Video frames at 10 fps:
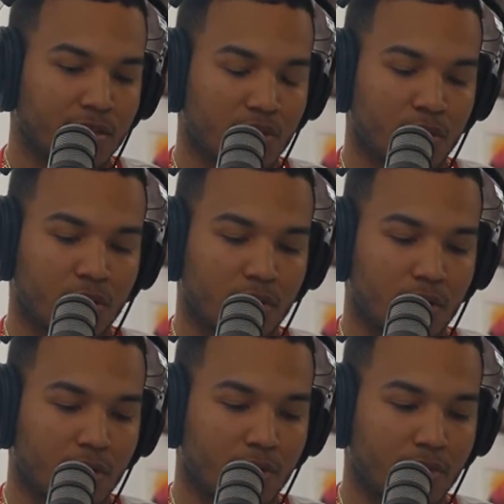So,
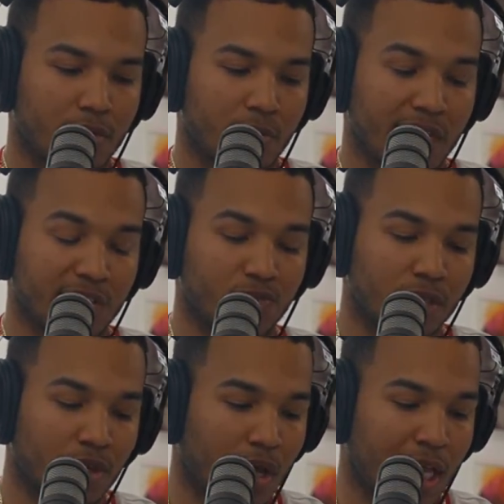um, I mean, that's
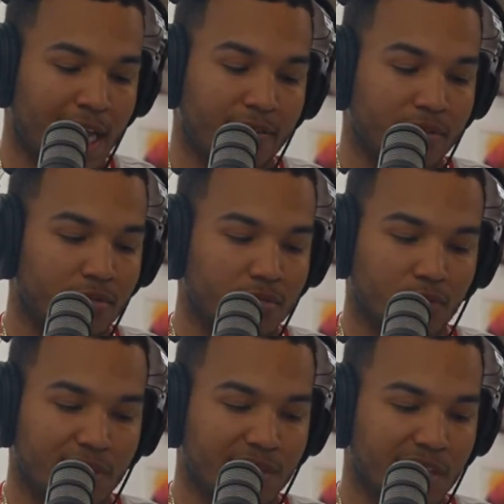really all I even
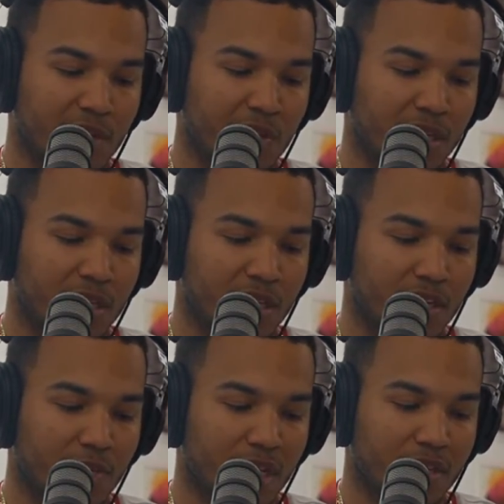want to say about
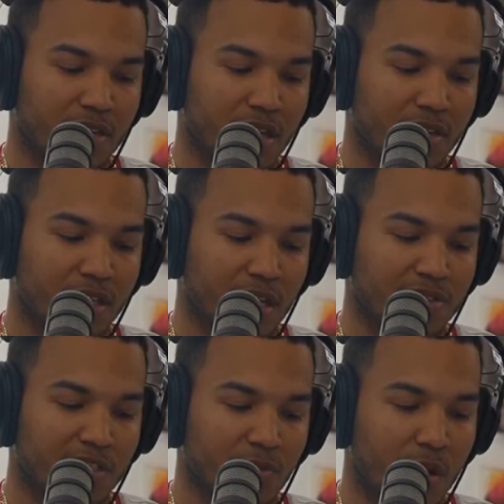that. I mean, I, I think
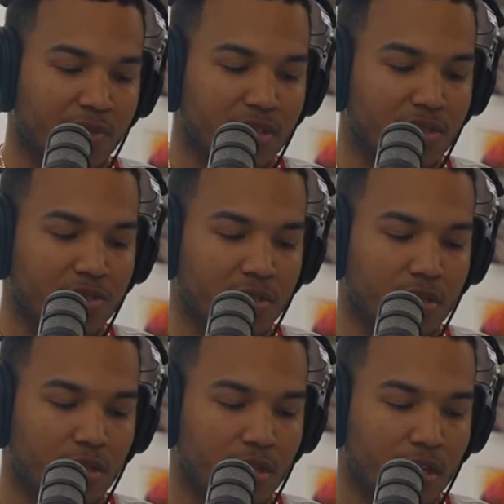I said my piece.
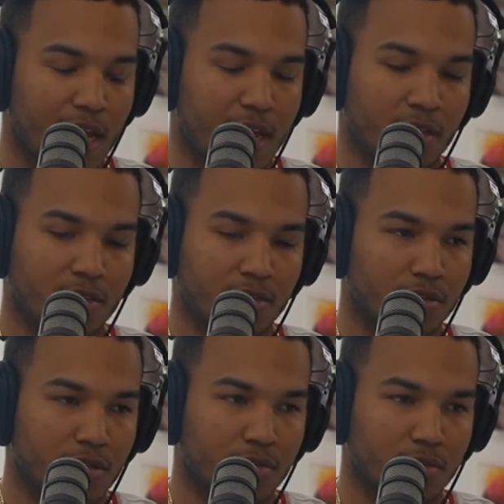And, no, that's
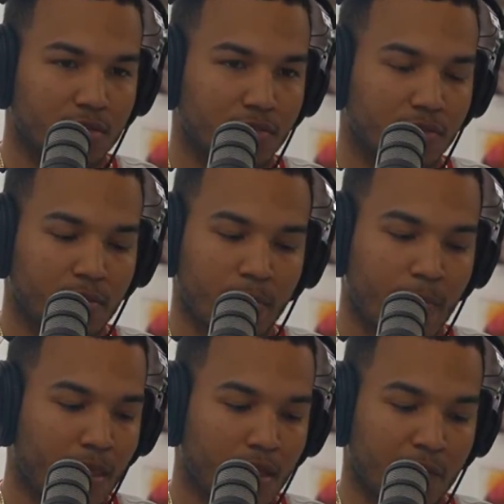definitely you know, facts
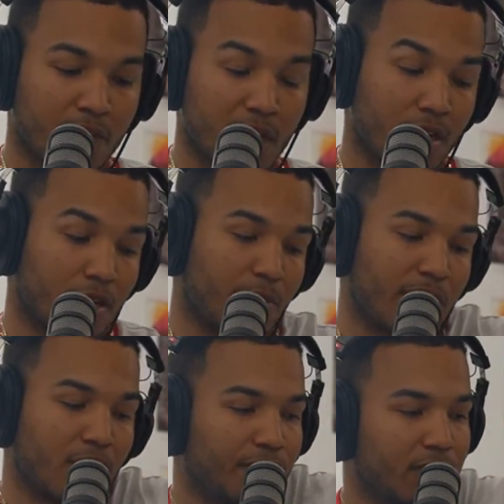though. Like every, people,
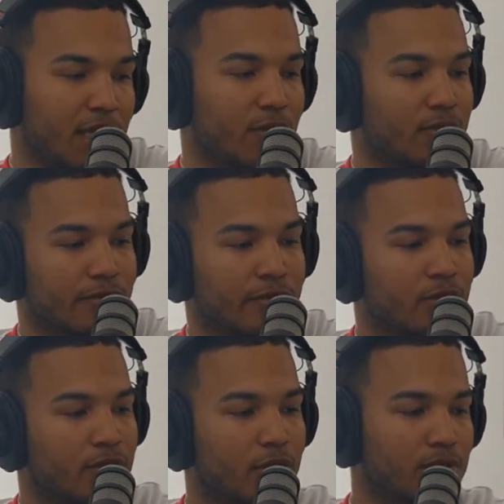everybody gonna feel how they want to
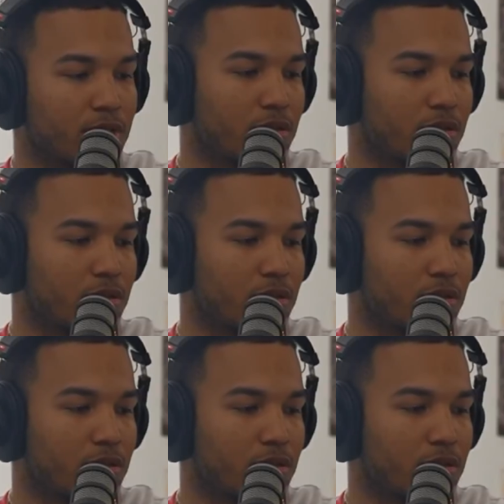feel. I know, just so.